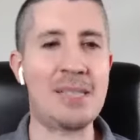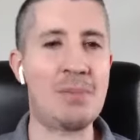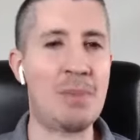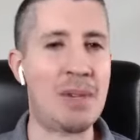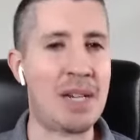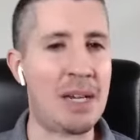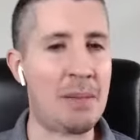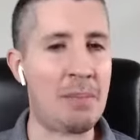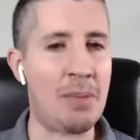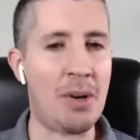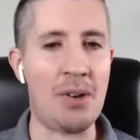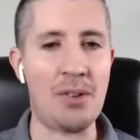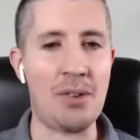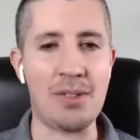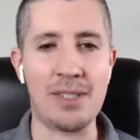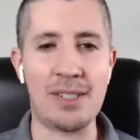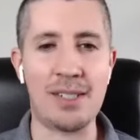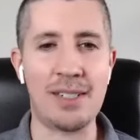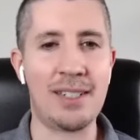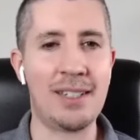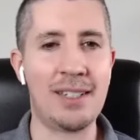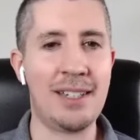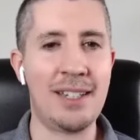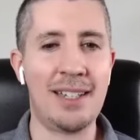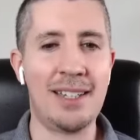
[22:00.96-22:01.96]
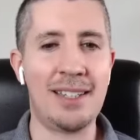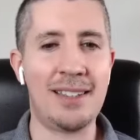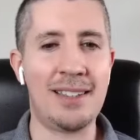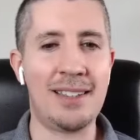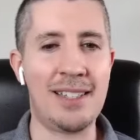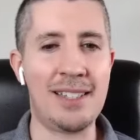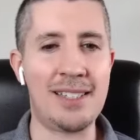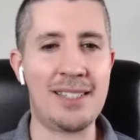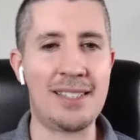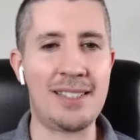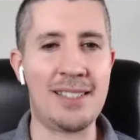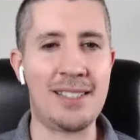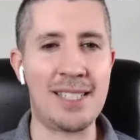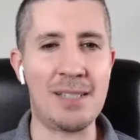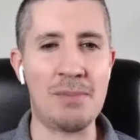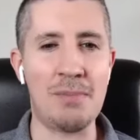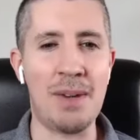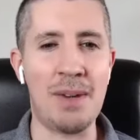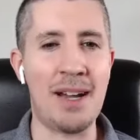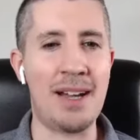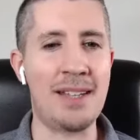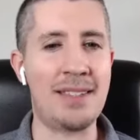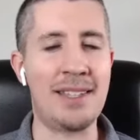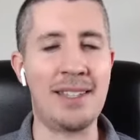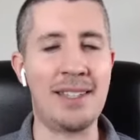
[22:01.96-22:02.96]
many posts this
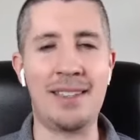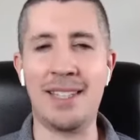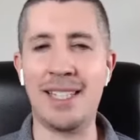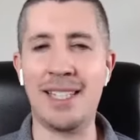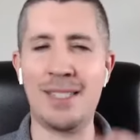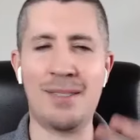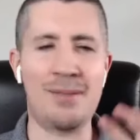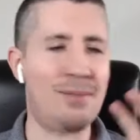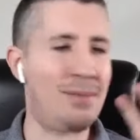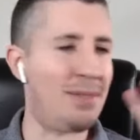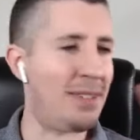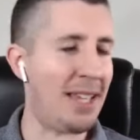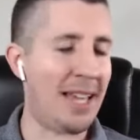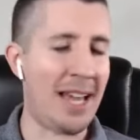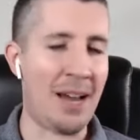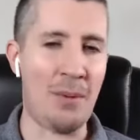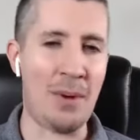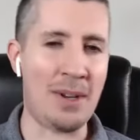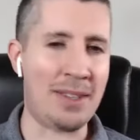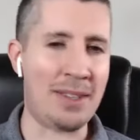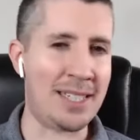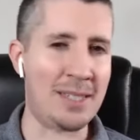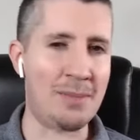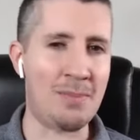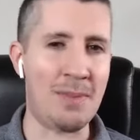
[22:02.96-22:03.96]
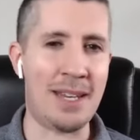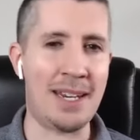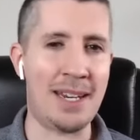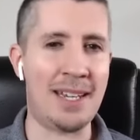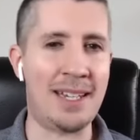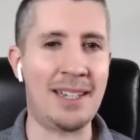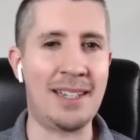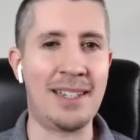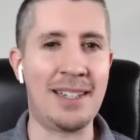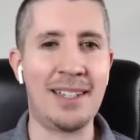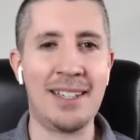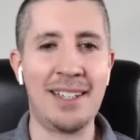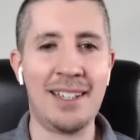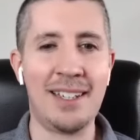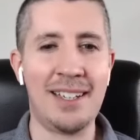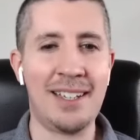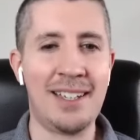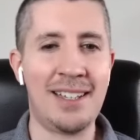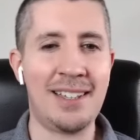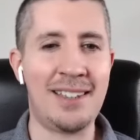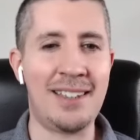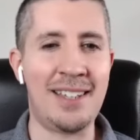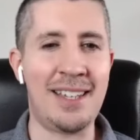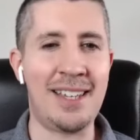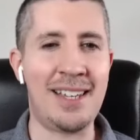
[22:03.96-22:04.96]
month, and this I want this many
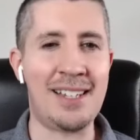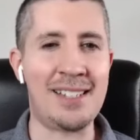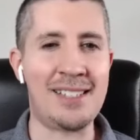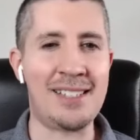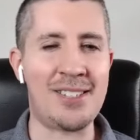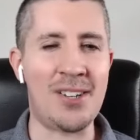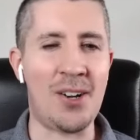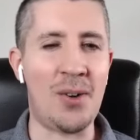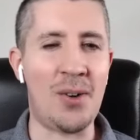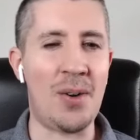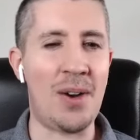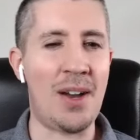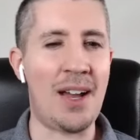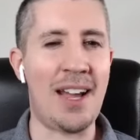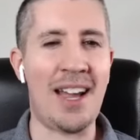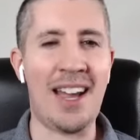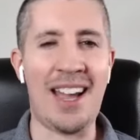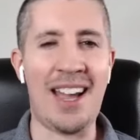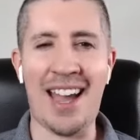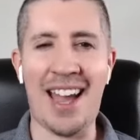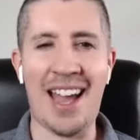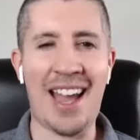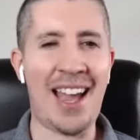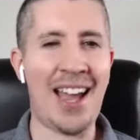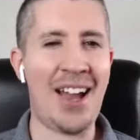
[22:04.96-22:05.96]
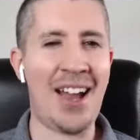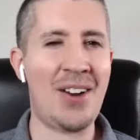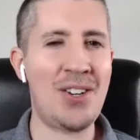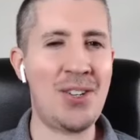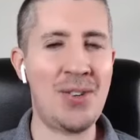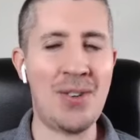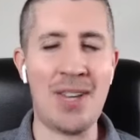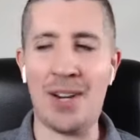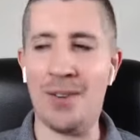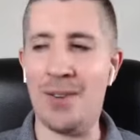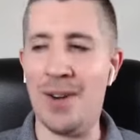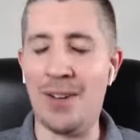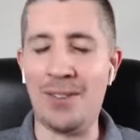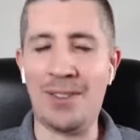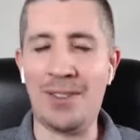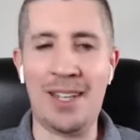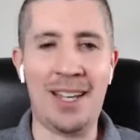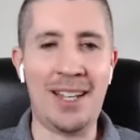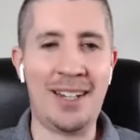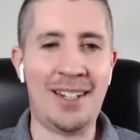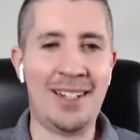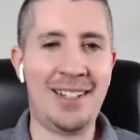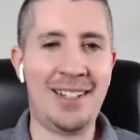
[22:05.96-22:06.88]
things. So how do you get around that?